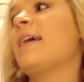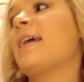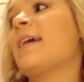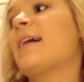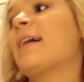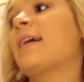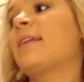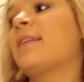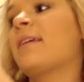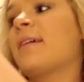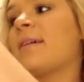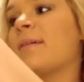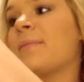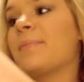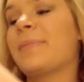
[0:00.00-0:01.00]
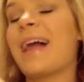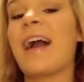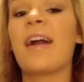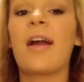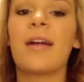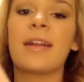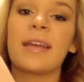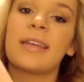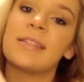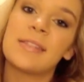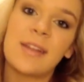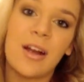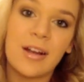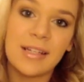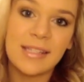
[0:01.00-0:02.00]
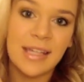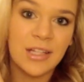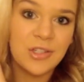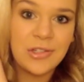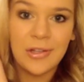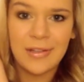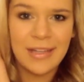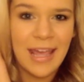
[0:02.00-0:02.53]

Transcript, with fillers: And black cardigans are essential